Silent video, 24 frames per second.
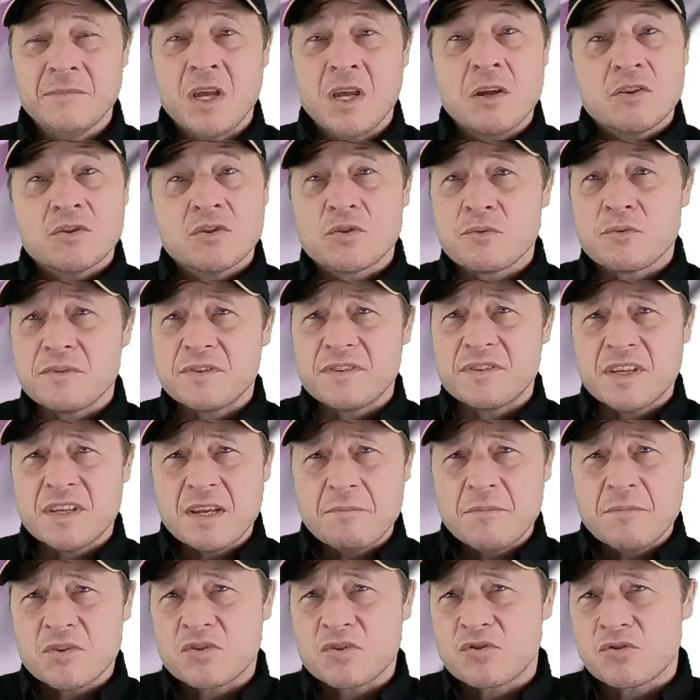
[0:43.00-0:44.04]
So the same
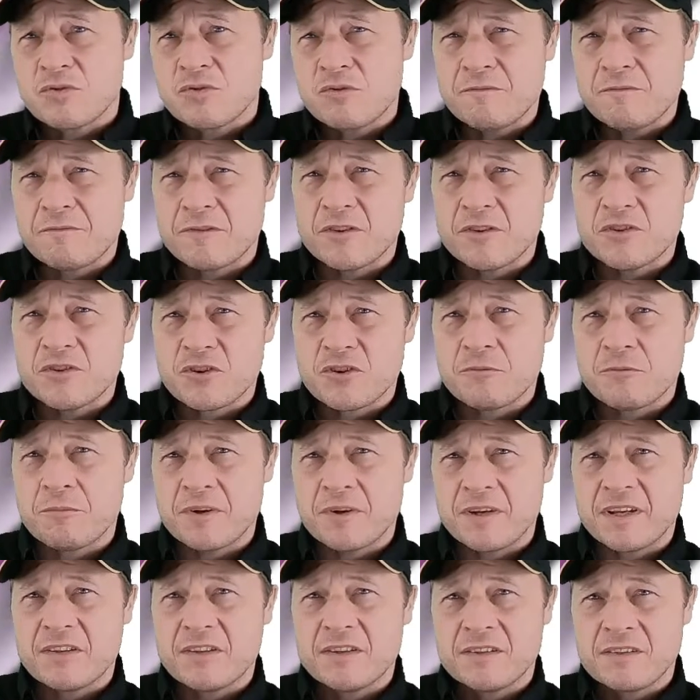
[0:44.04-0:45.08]
is true for
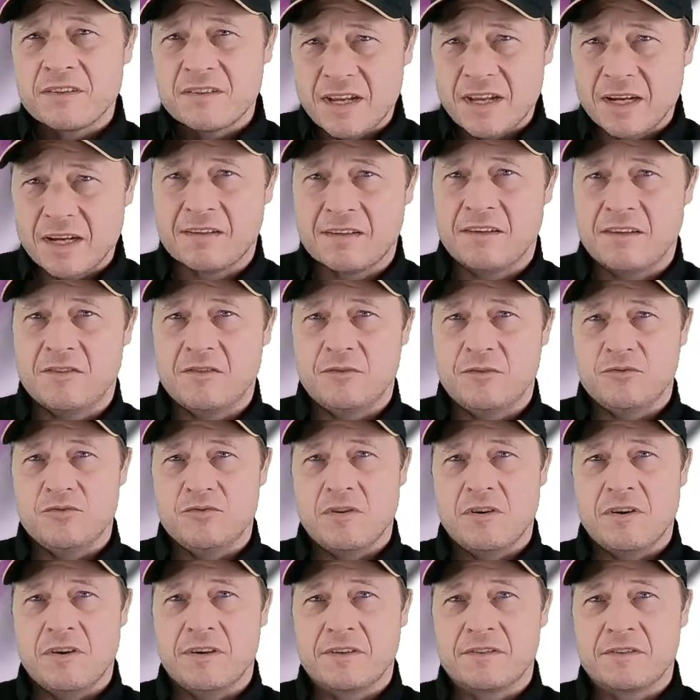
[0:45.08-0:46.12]
interpreting technical
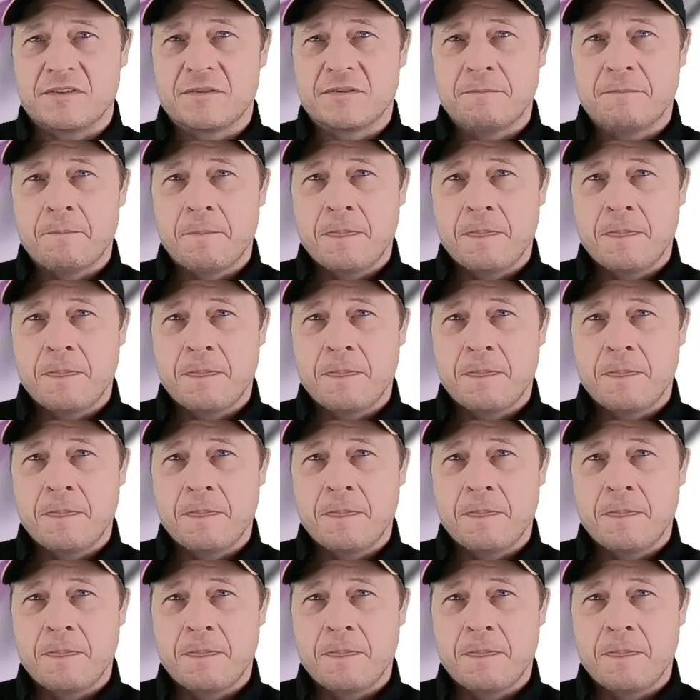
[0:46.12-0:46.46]
drawings.